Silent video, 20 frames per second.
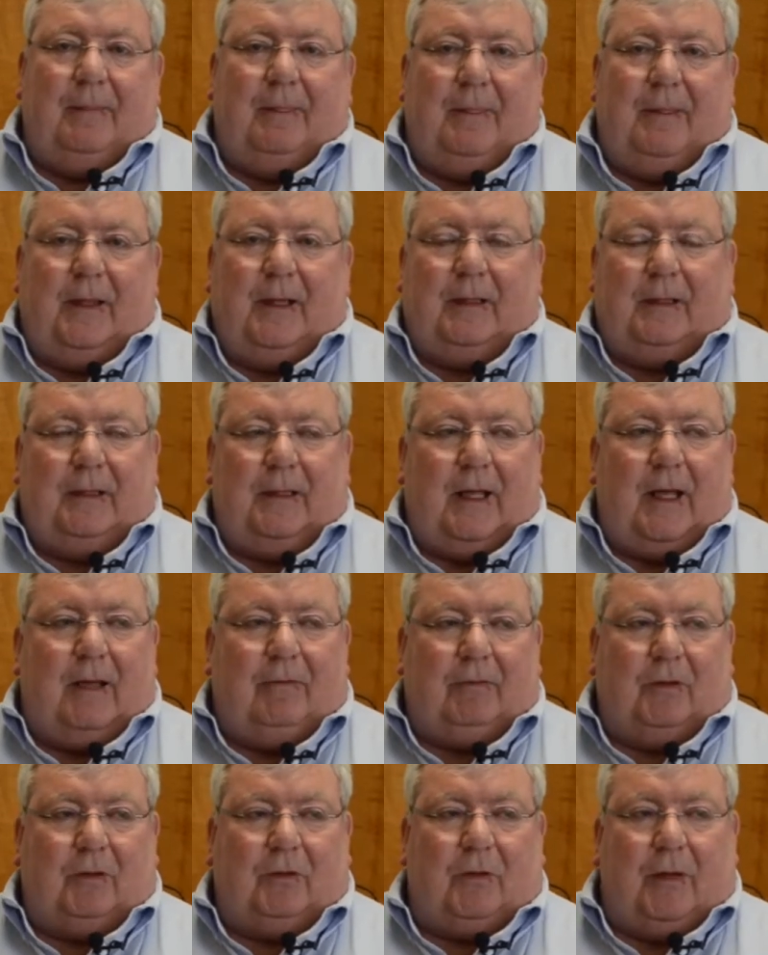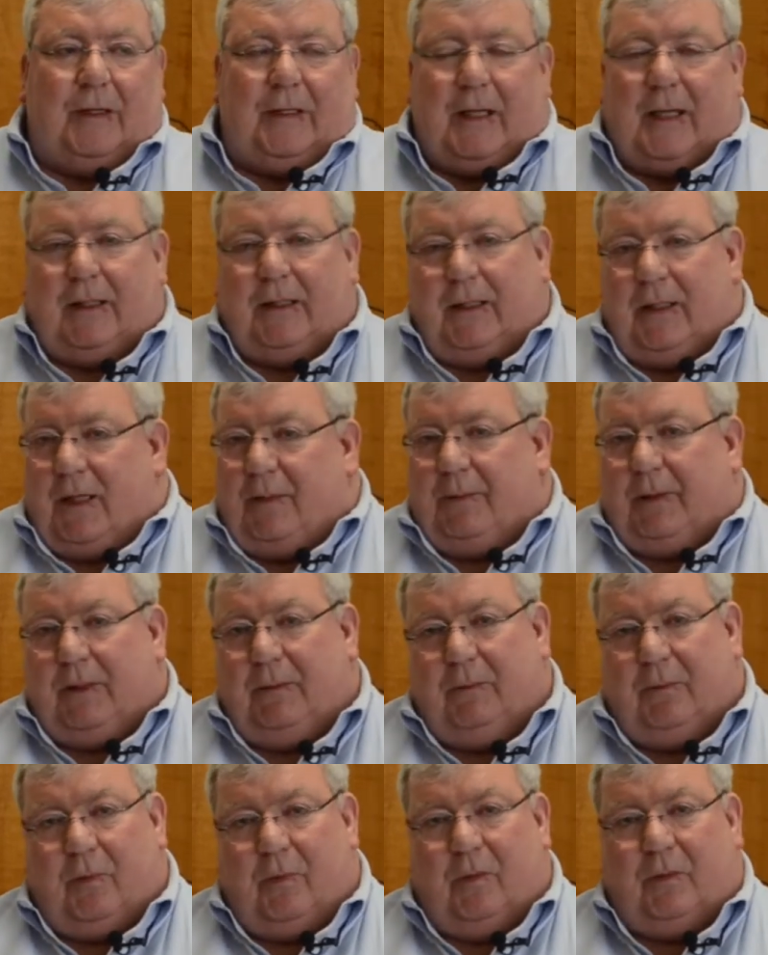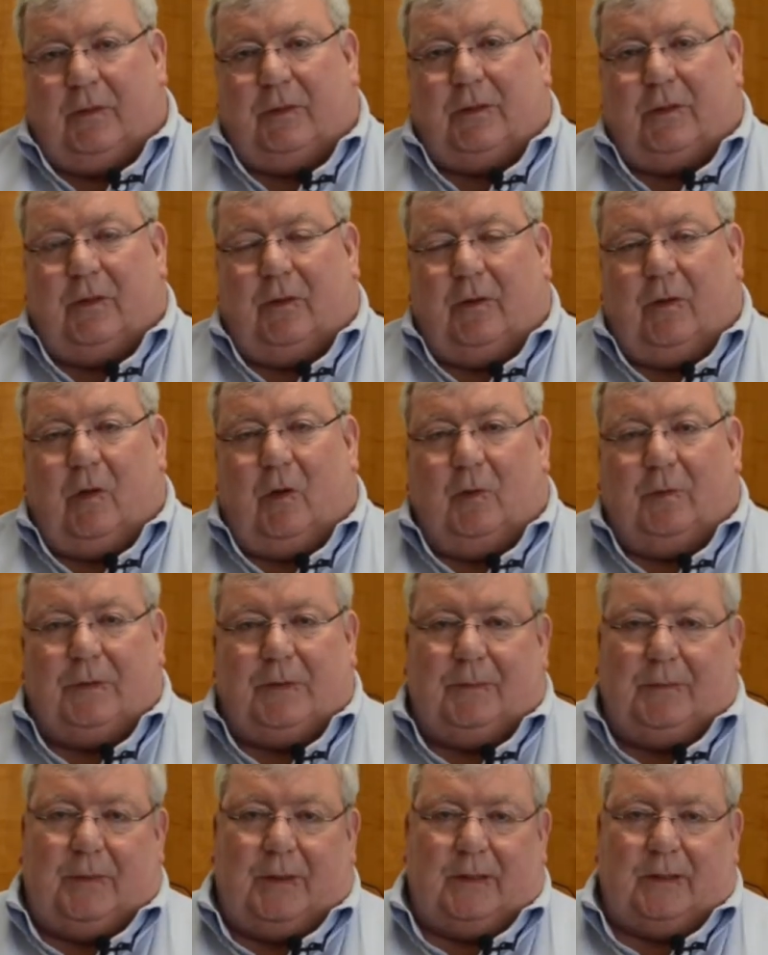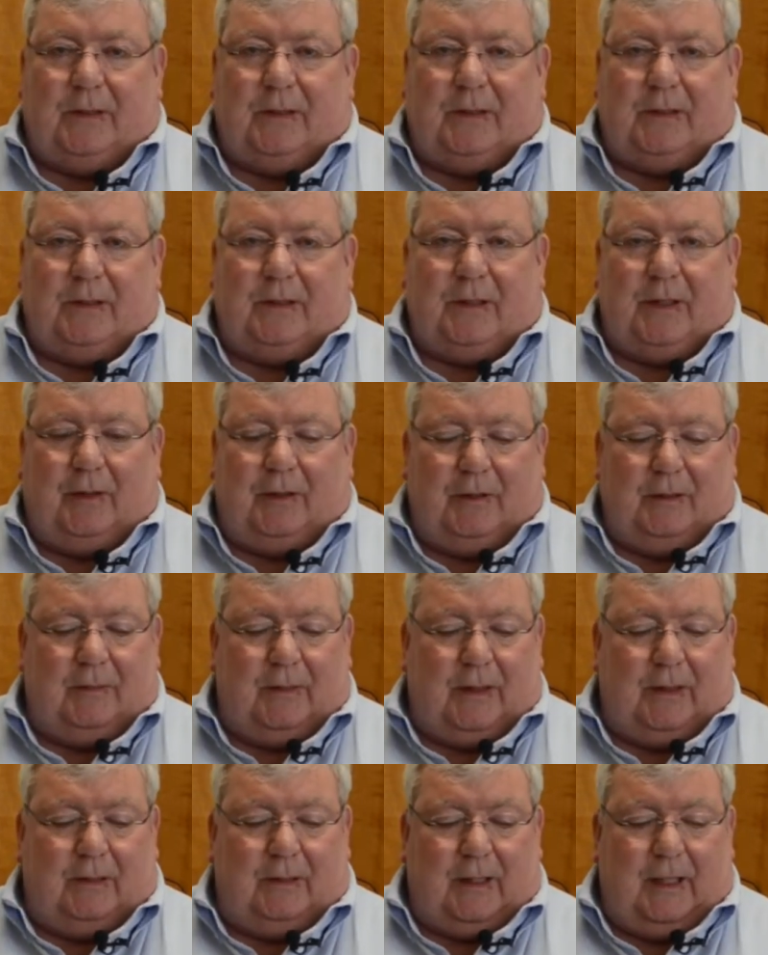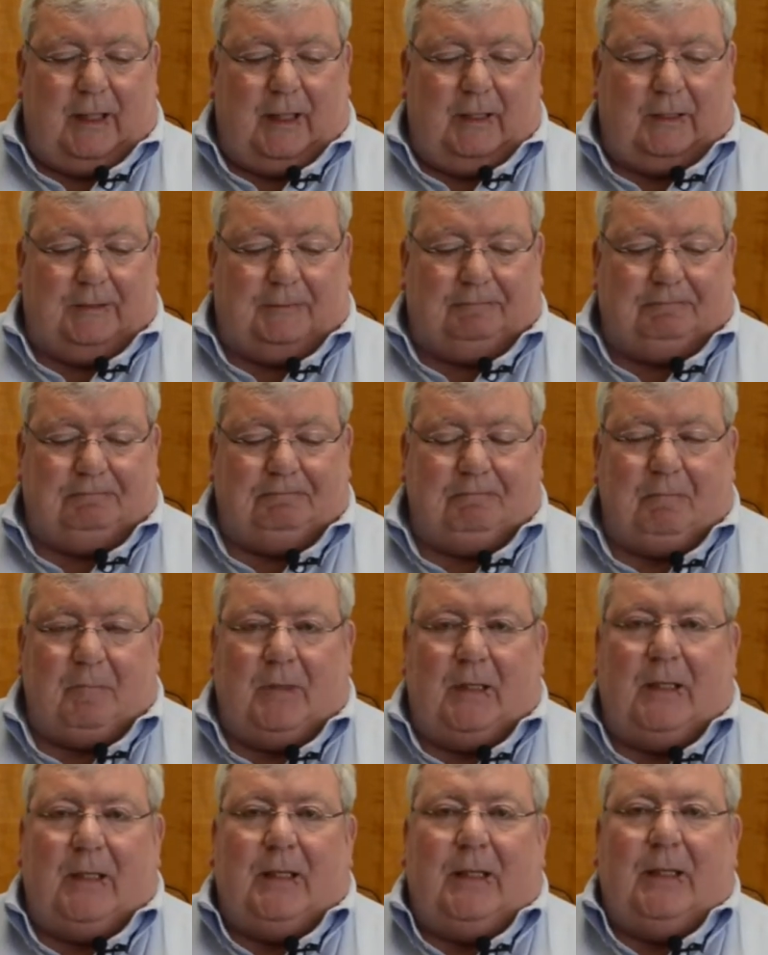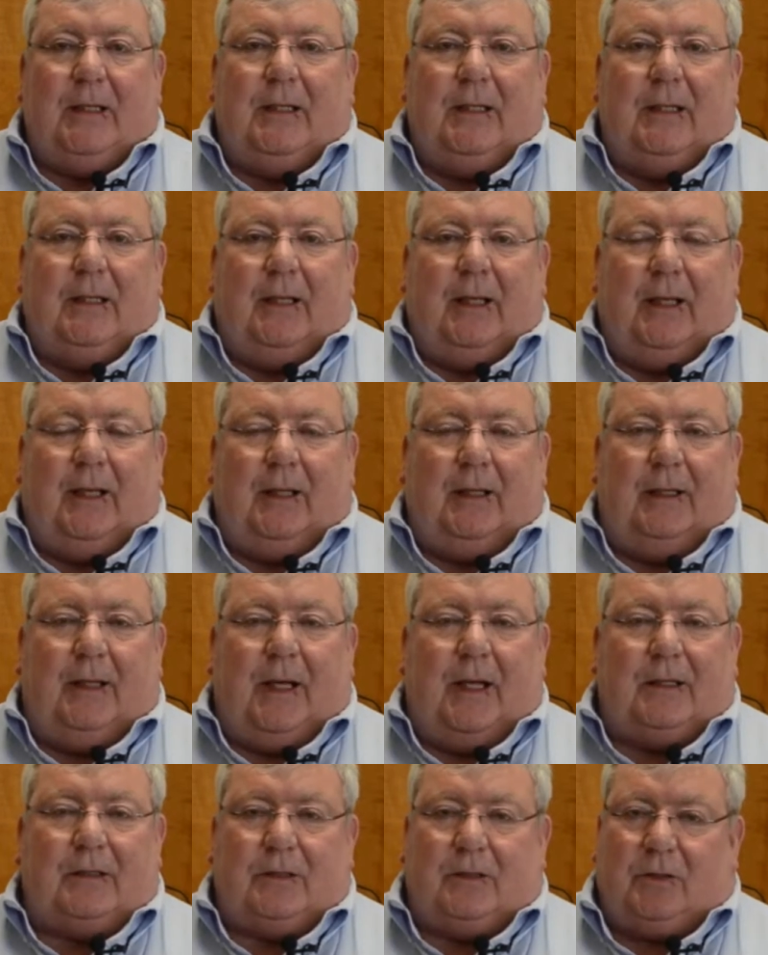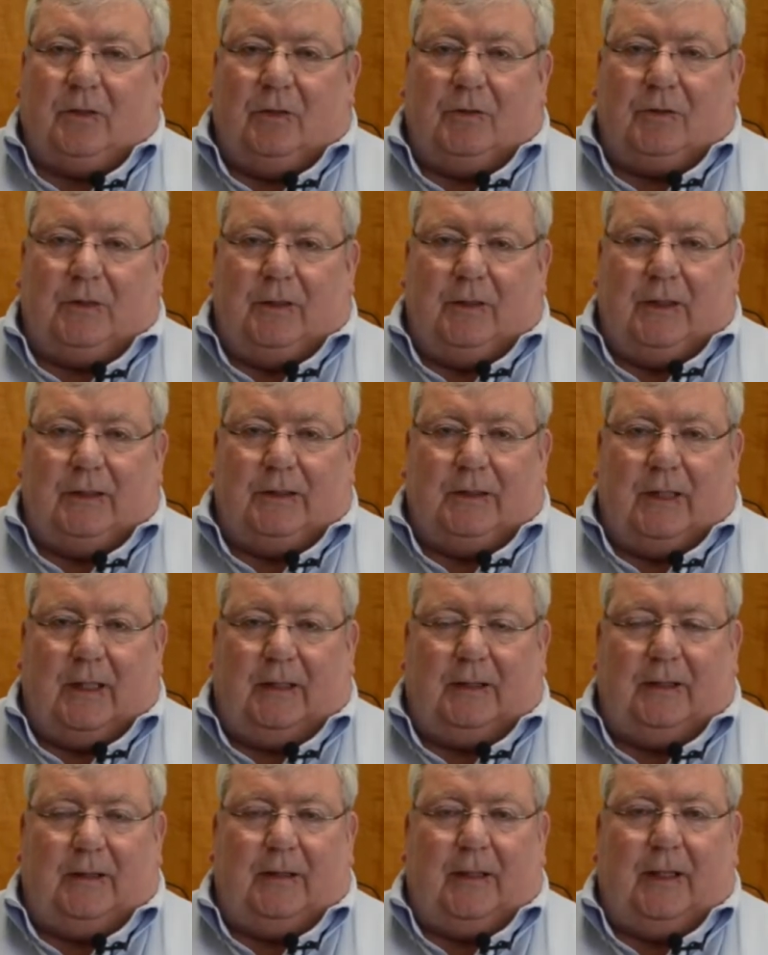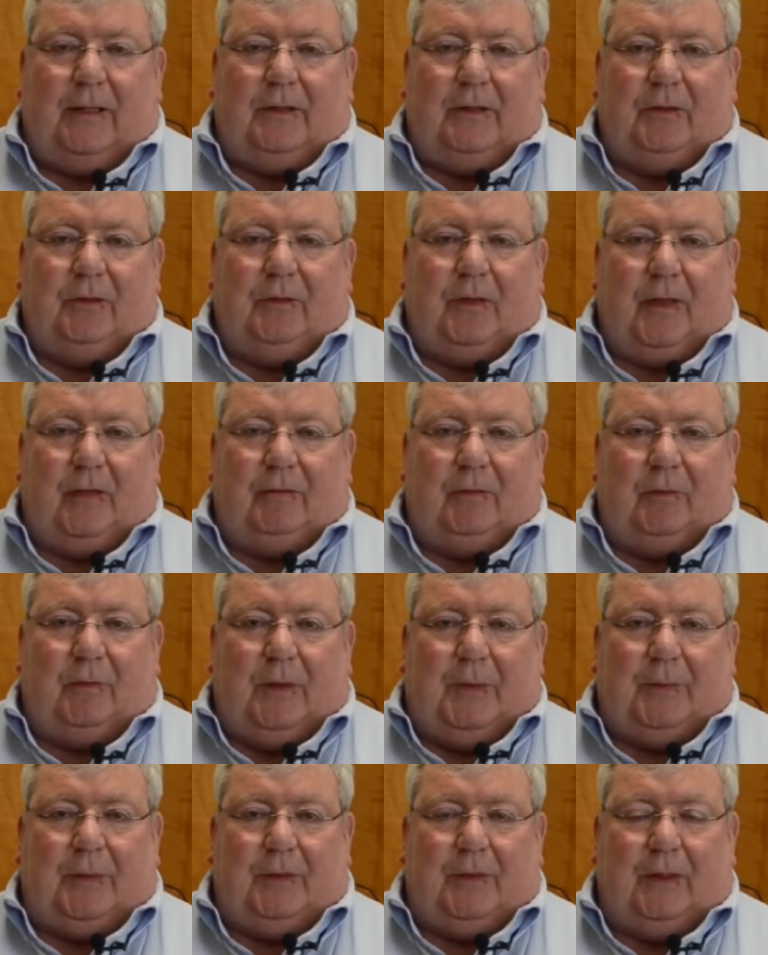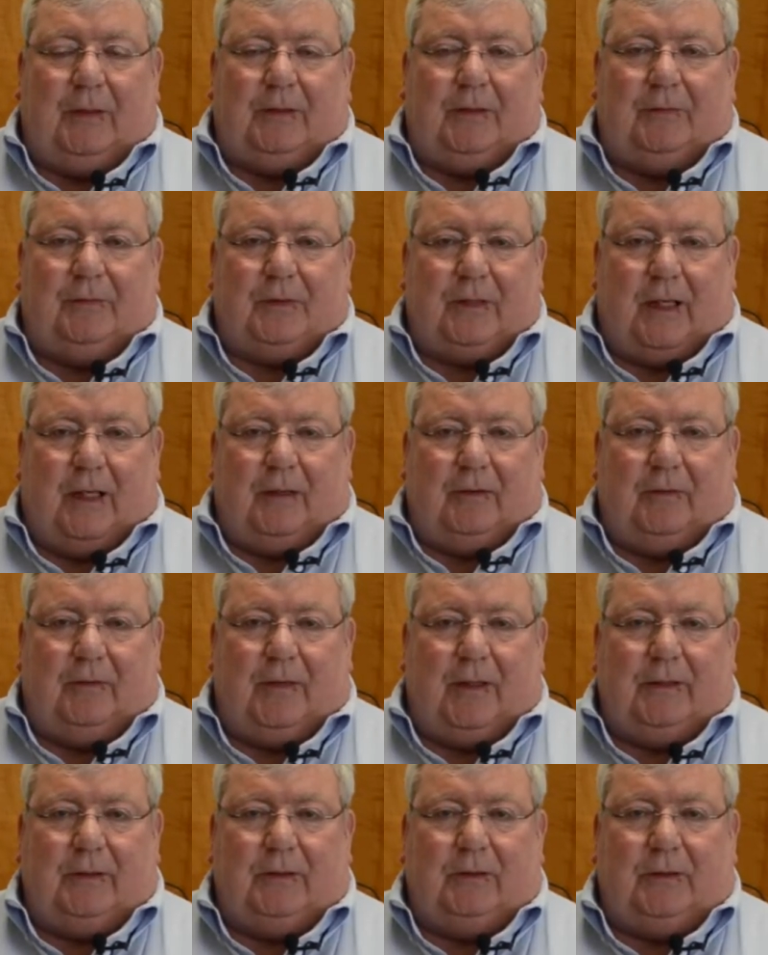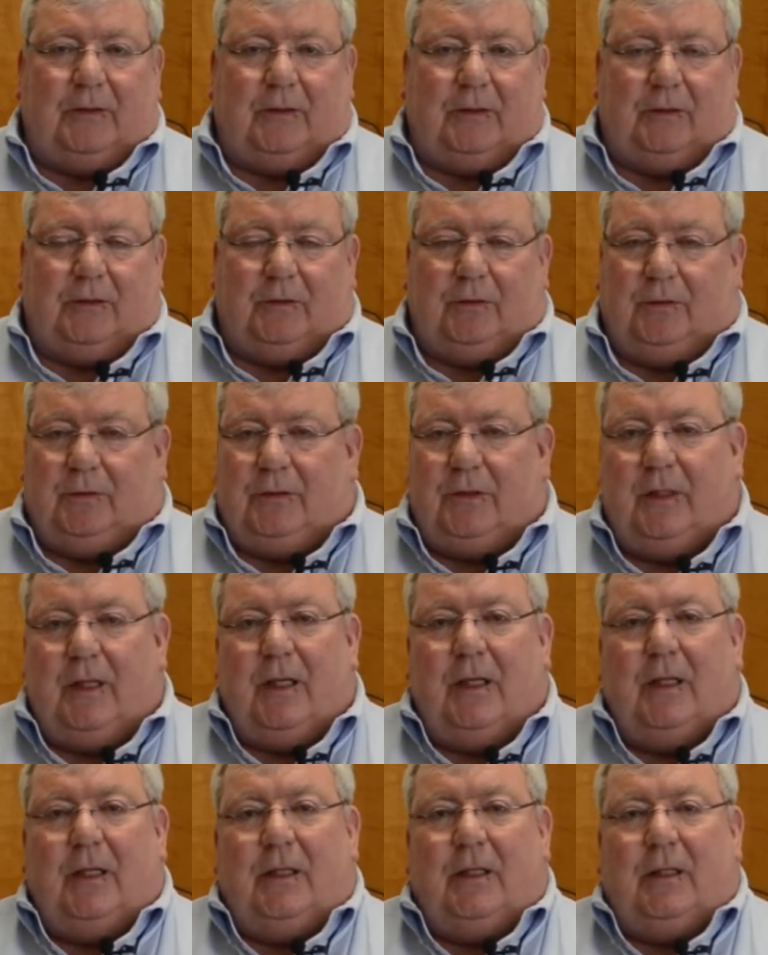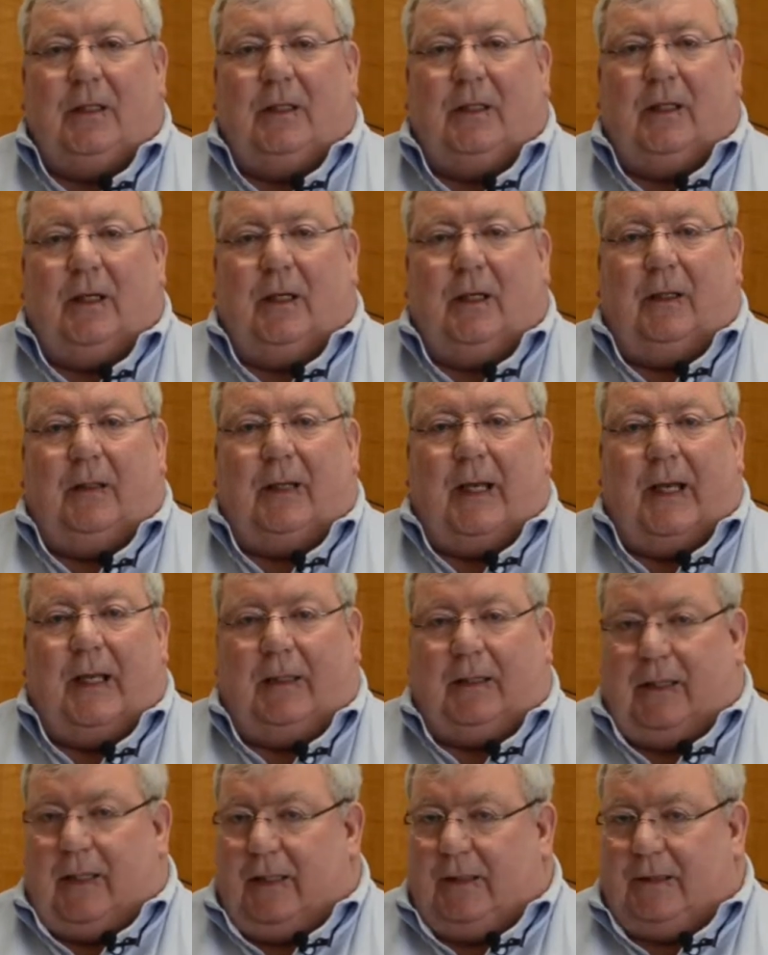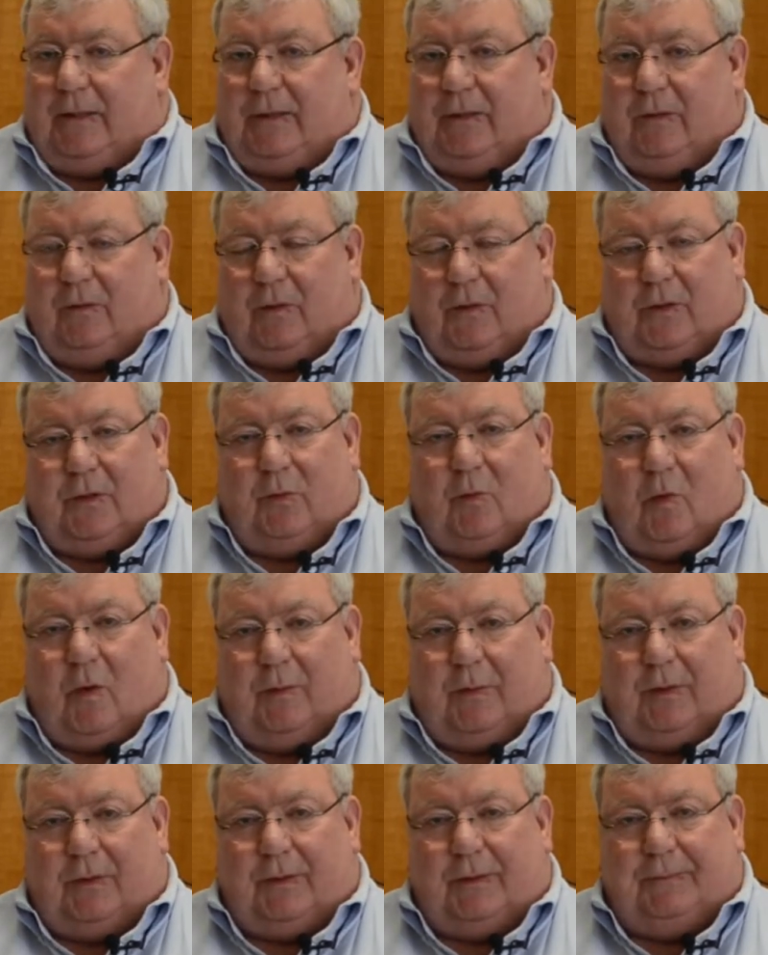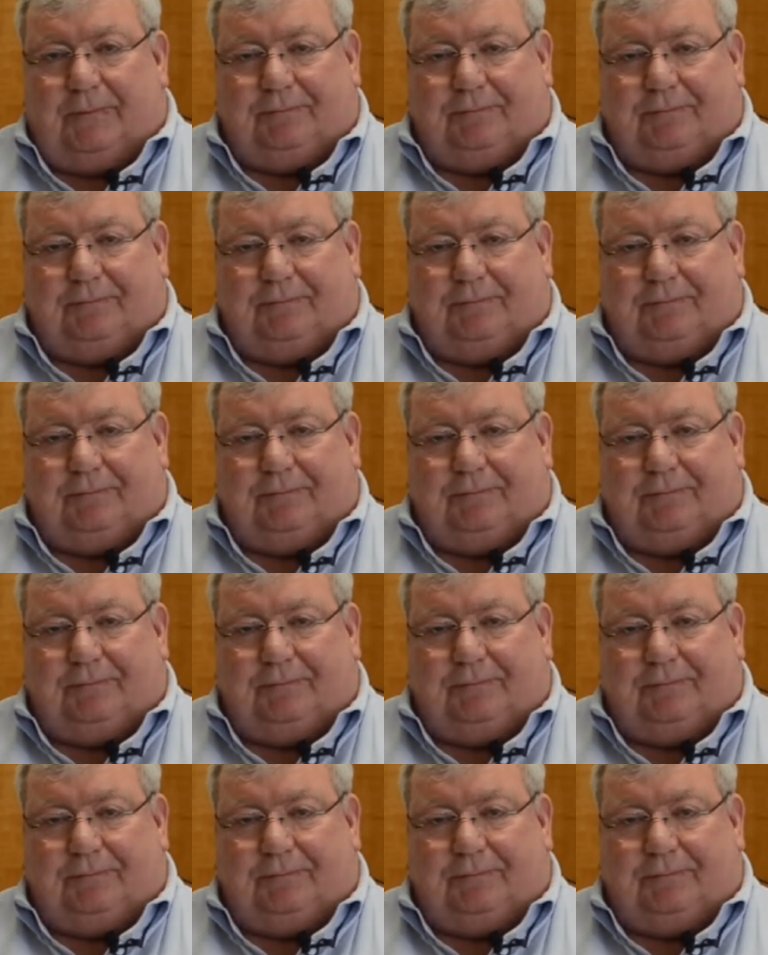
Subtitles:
that have a great economic importance on homes and businesses here in the Mid-Atlantic. And as a social insect, they do have a reproductive cycle that includes alates, or swarmers.